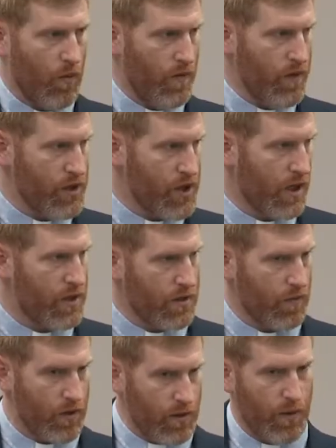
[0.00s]

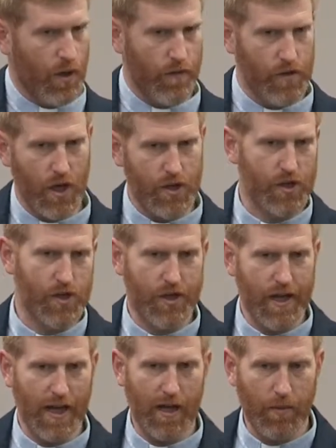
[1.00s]
the book of Judges is
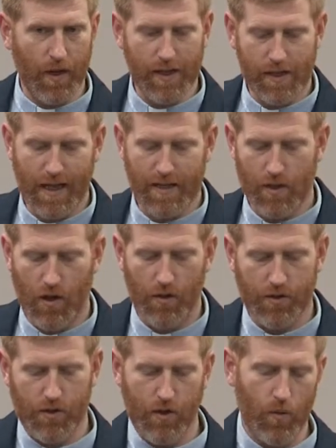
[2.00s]
taking place, that's
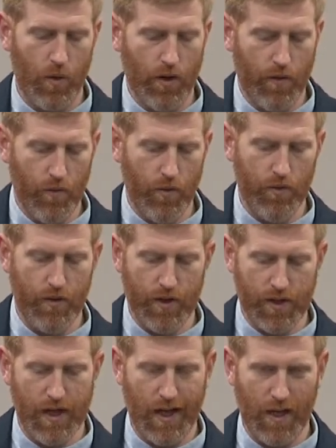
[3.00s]
also when Ruth
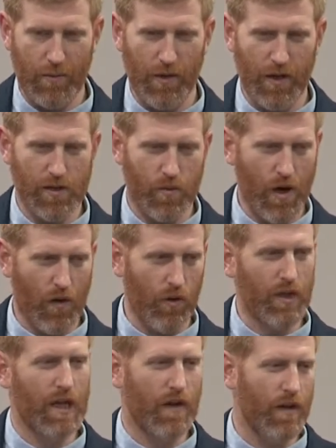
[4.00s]
is taking place. We're not
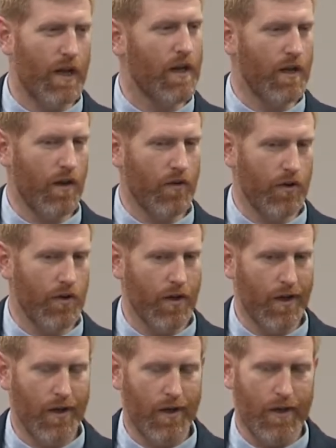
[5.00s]
really given any other
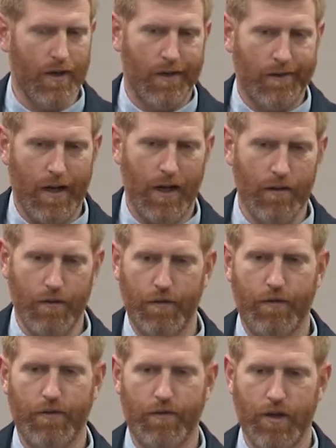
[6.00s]
kind of
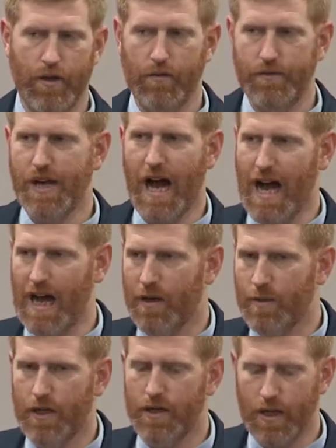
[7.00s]

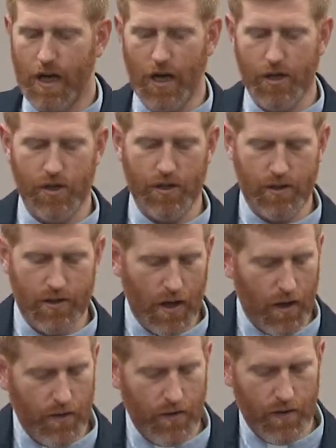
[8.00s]
time indications
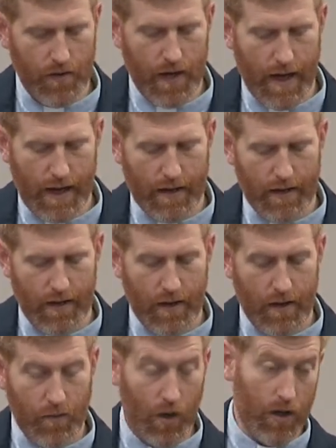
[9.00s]
other than that.
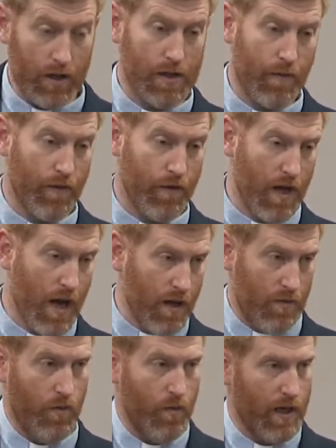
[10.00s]
Well, except for the
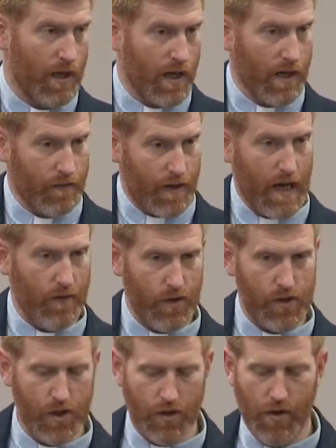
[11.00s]
end, when we can kind of count the
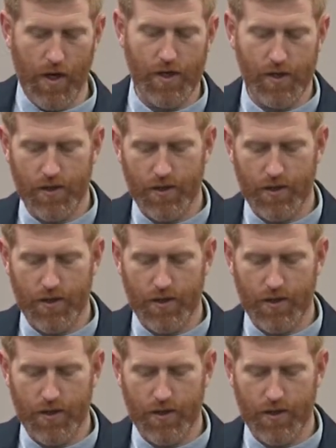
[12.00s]
generations